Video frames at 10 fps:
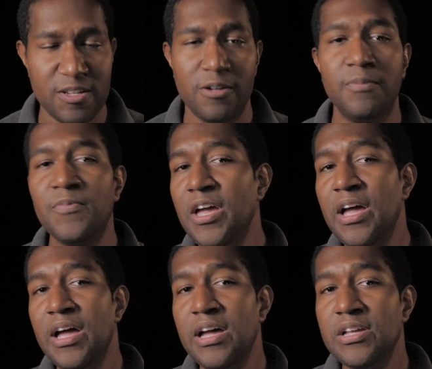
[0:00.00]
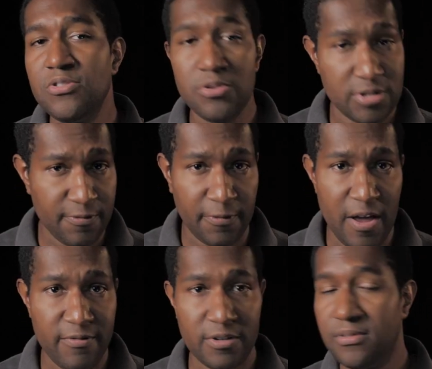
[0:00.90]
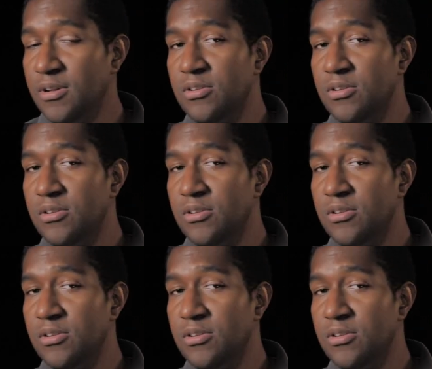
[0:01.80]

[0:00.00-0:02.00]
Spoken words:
So do yourself a favor.